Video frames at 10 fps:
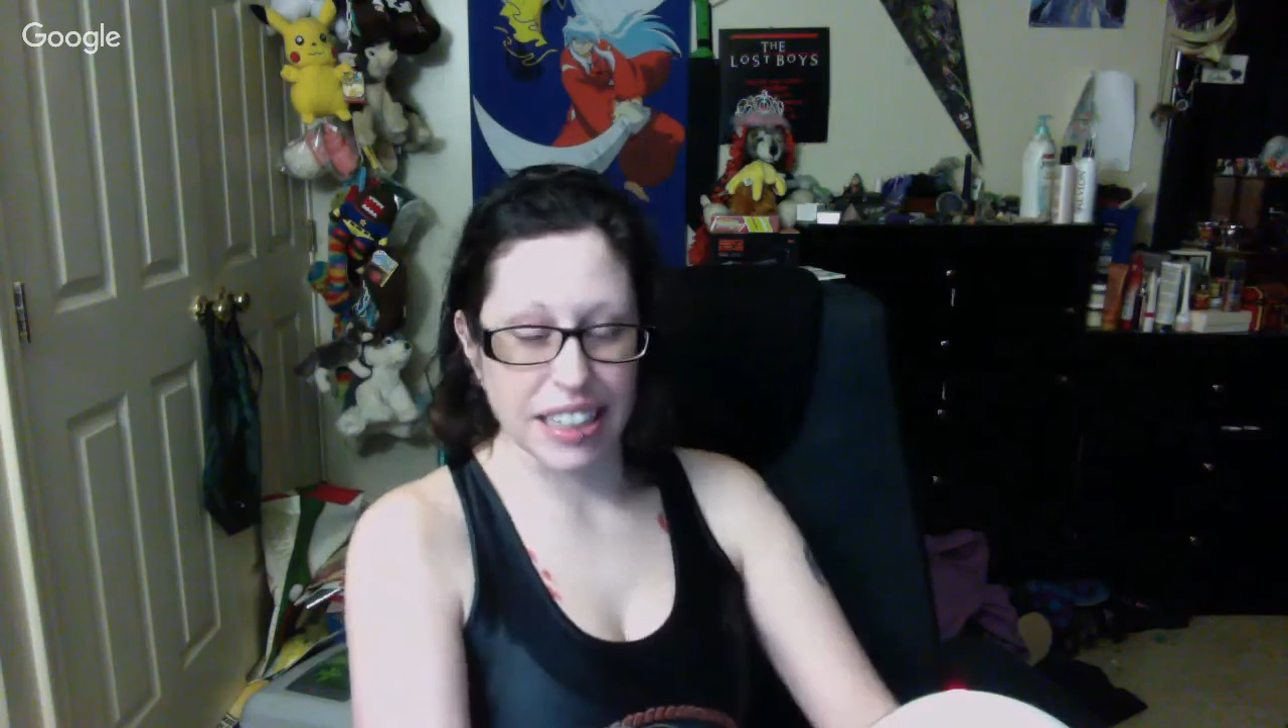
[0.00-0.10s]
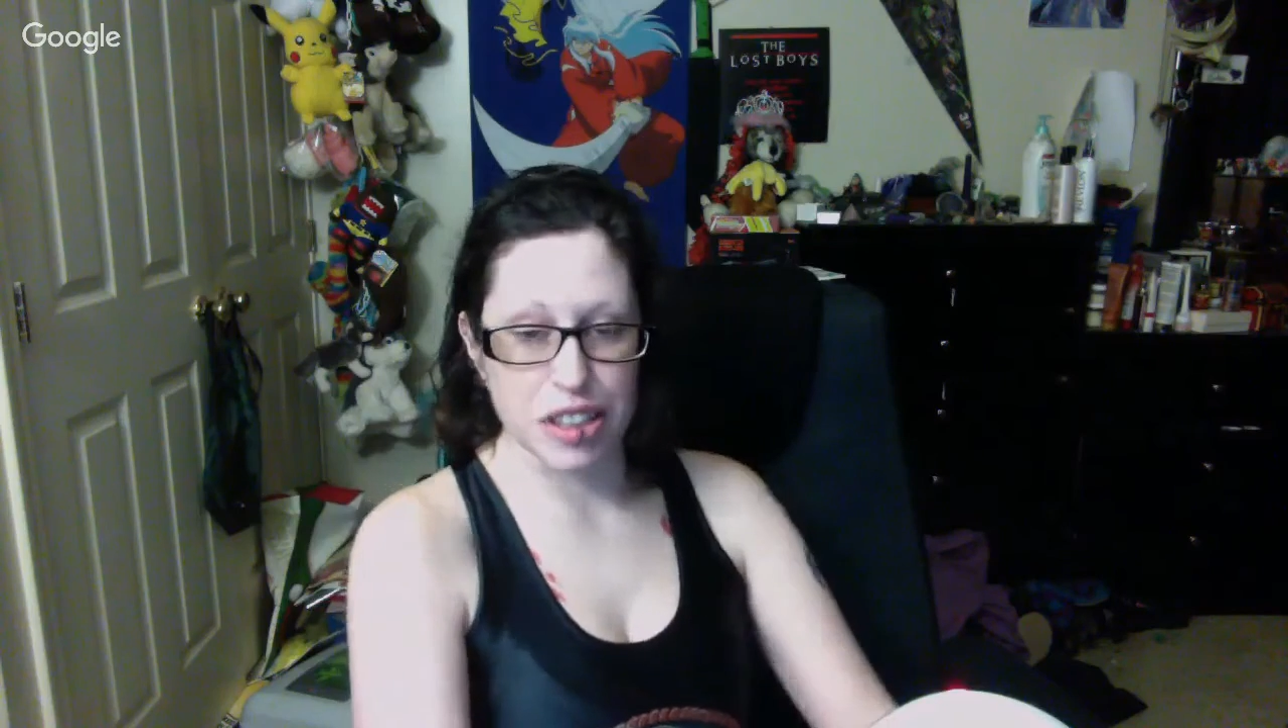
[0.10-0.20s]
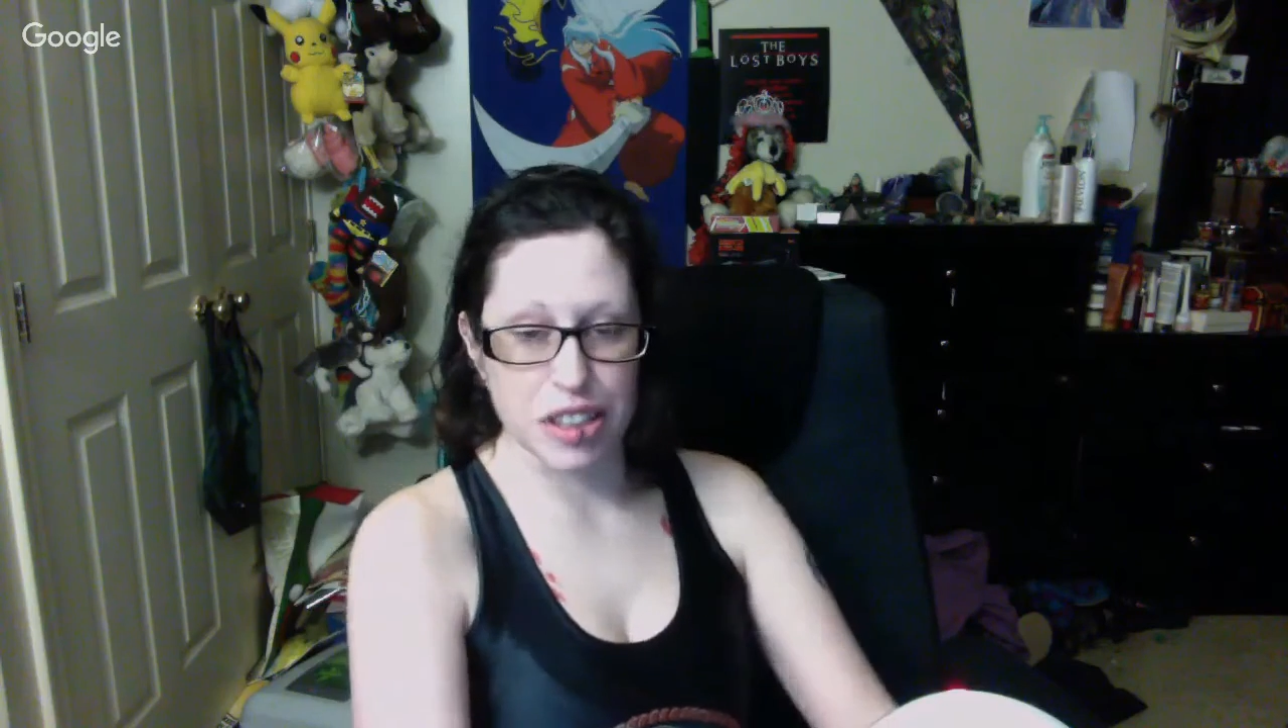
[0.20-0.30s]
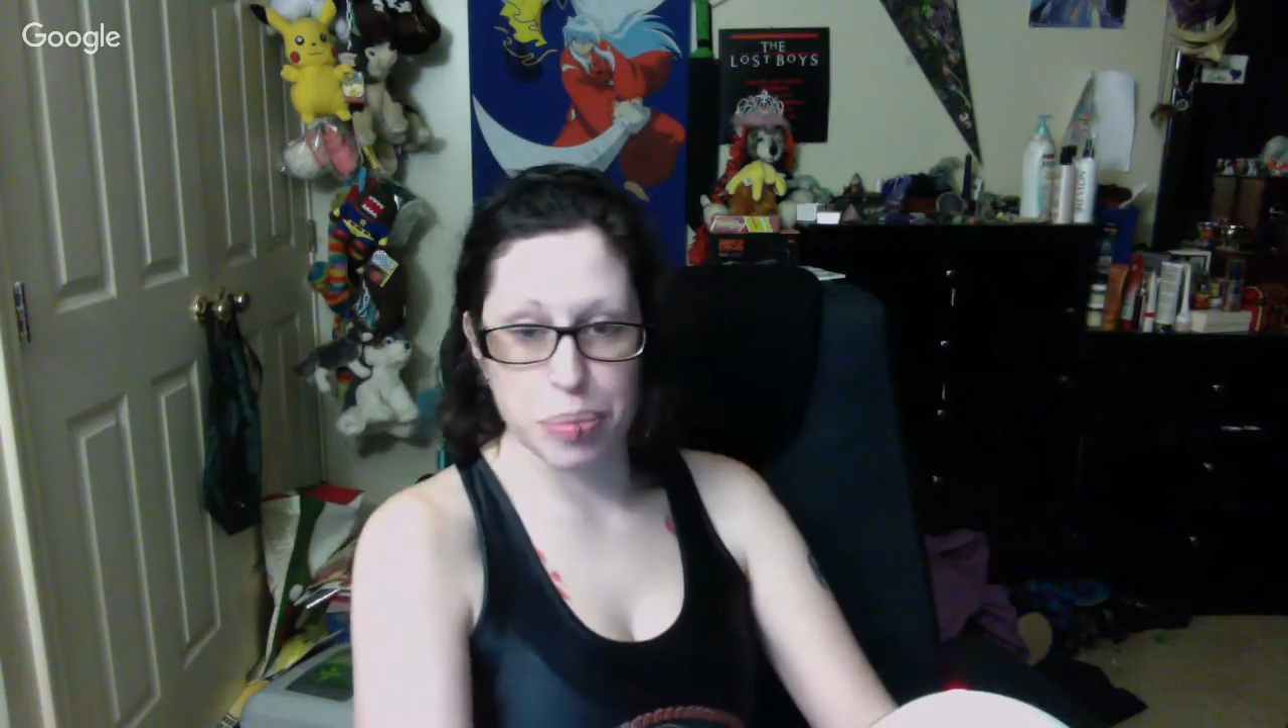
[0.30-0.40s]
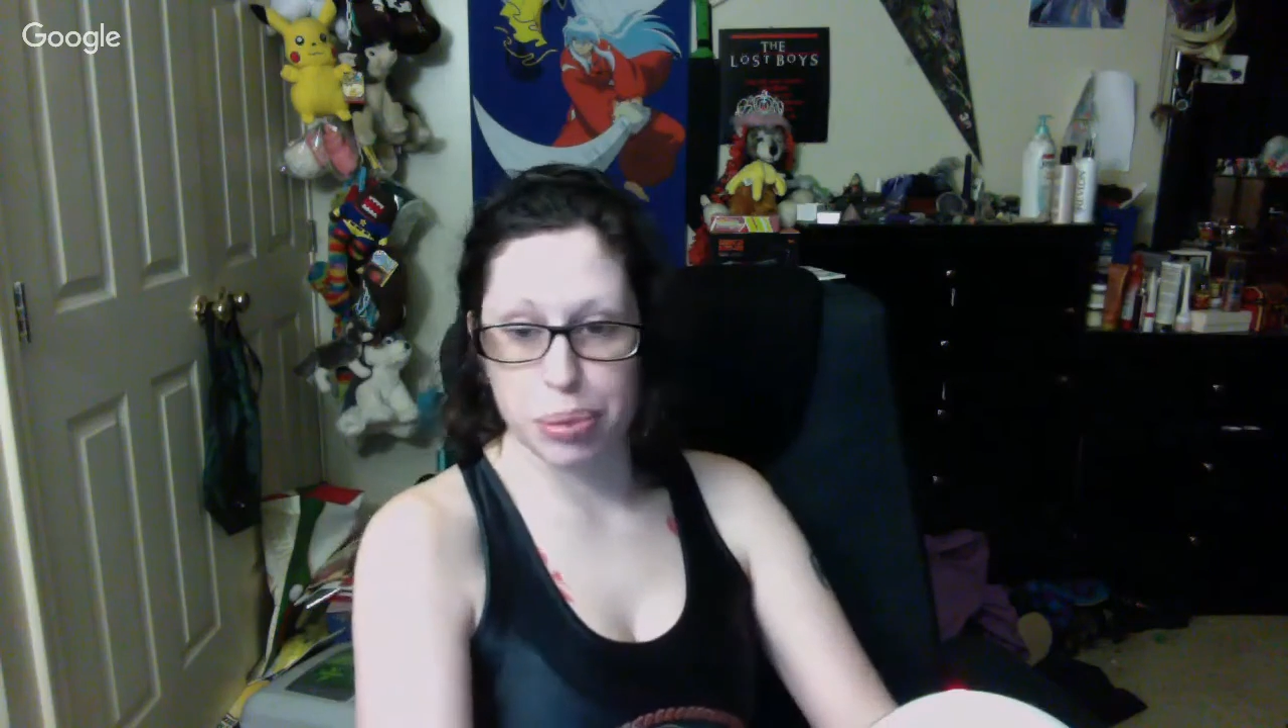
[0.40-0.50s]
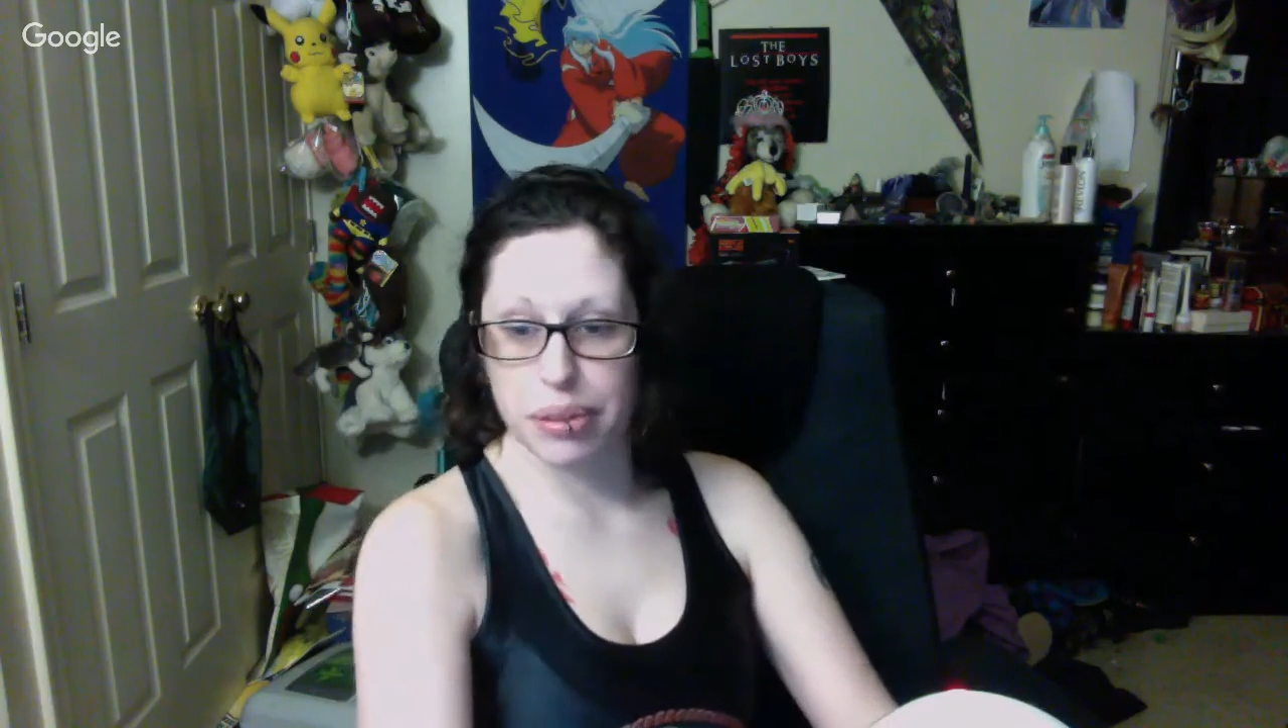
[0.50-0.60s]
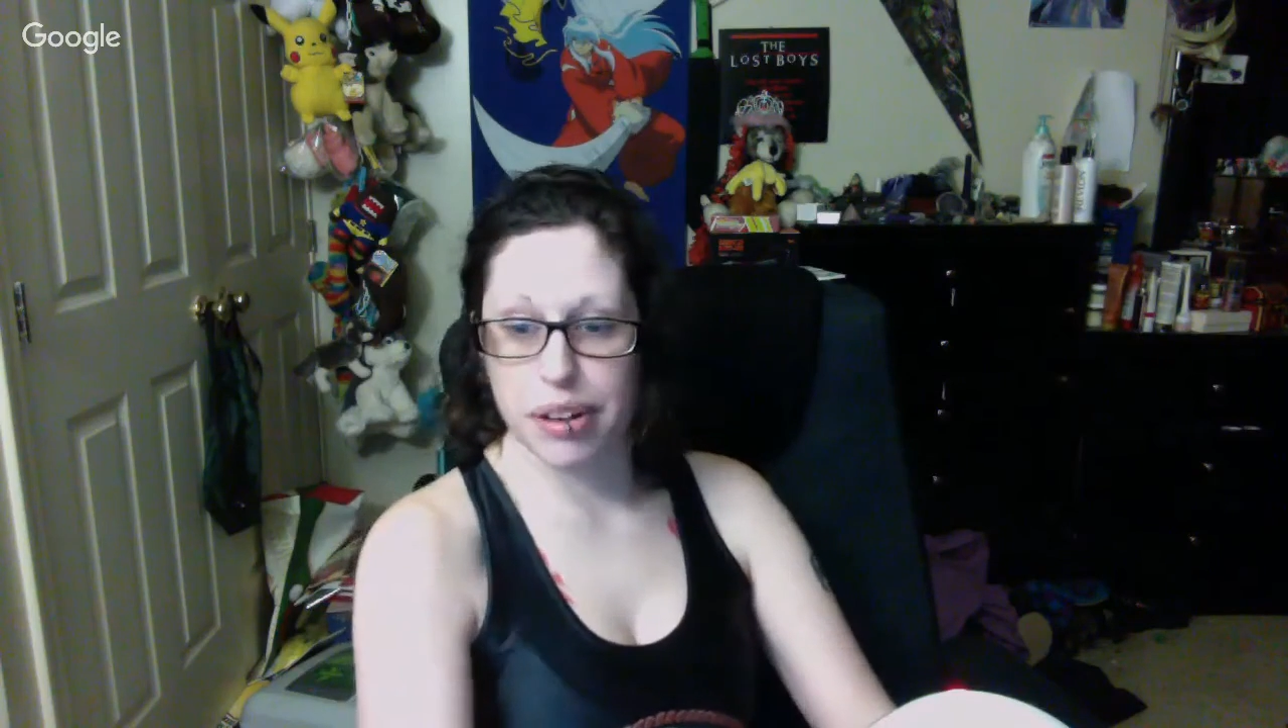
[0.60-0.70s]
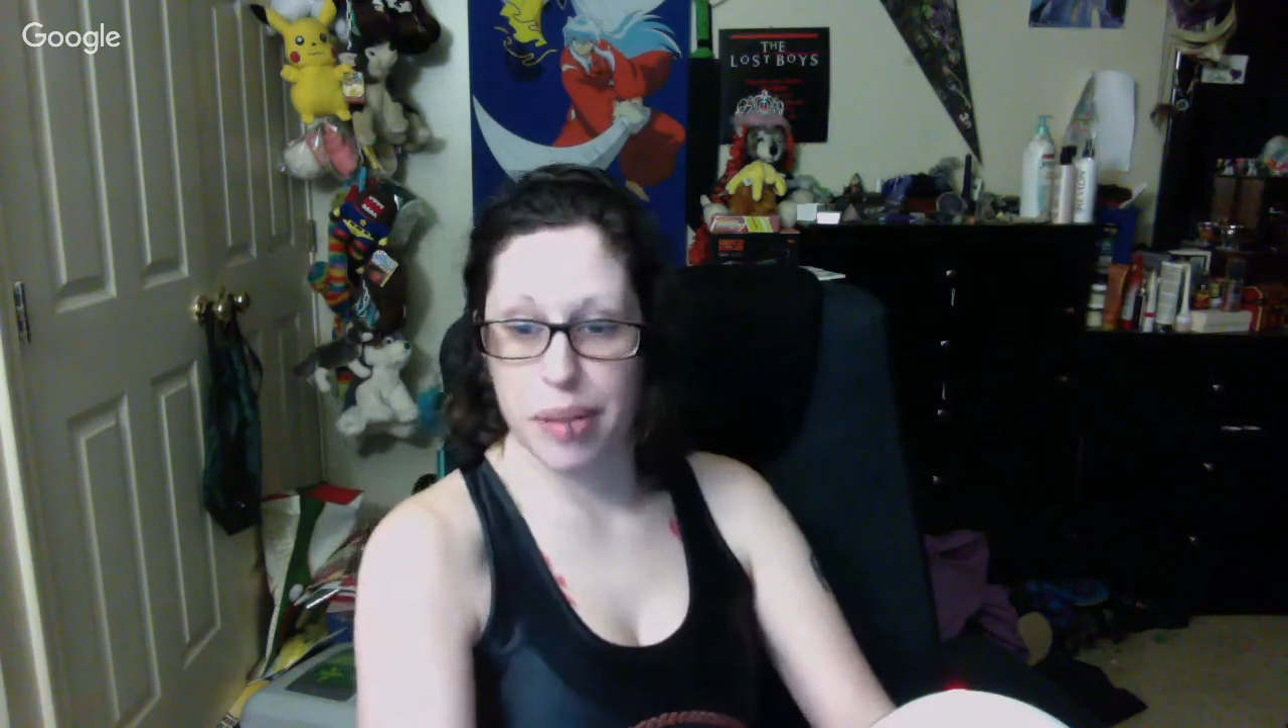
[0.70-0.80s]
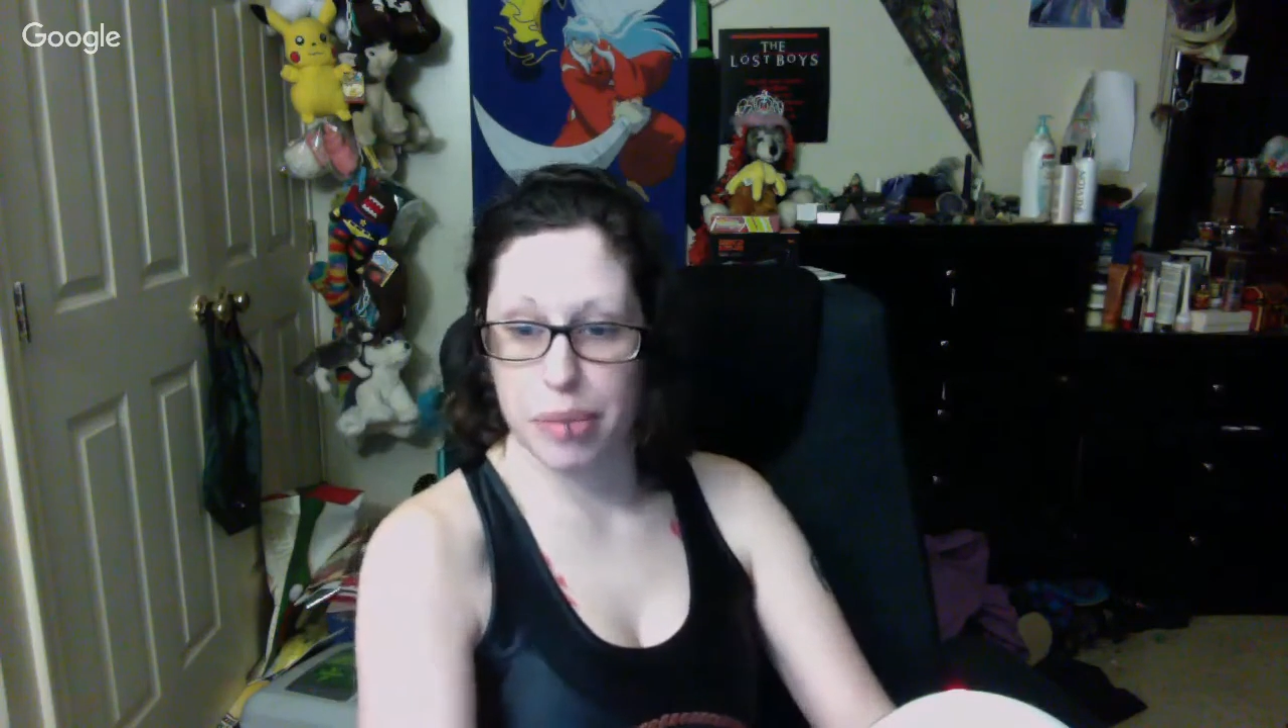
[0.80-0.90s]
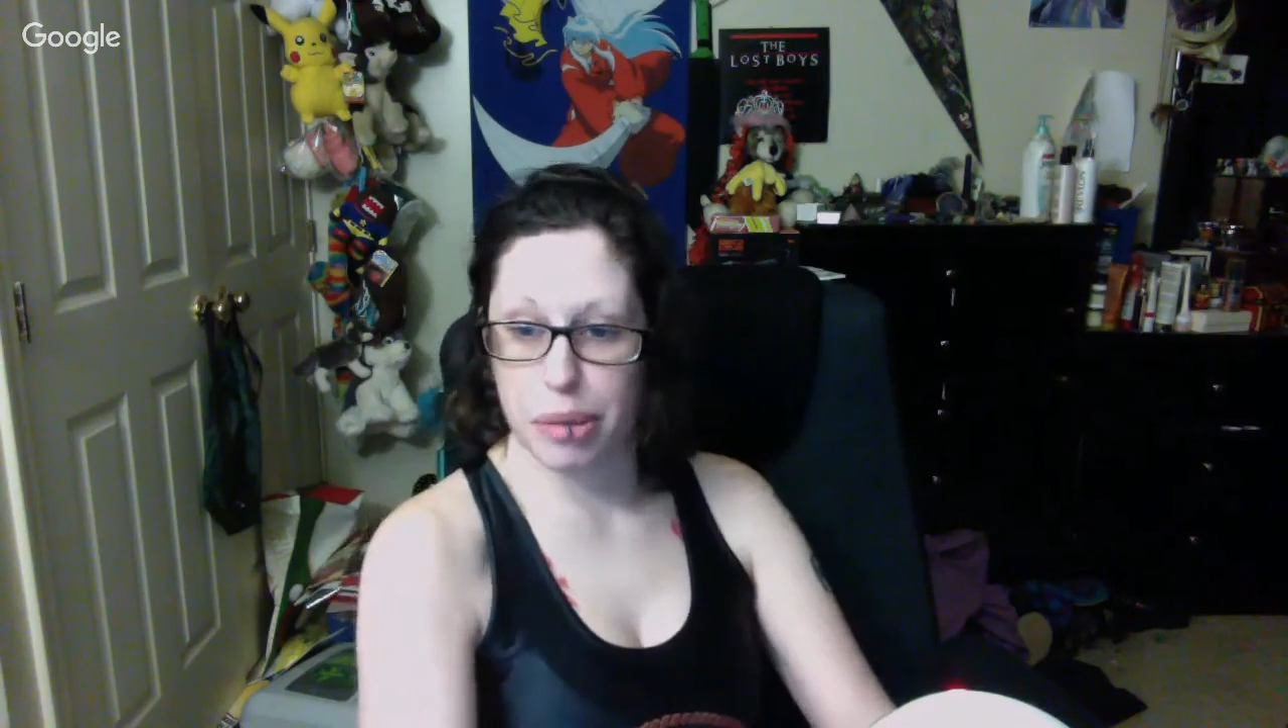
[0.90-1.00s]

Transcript: probably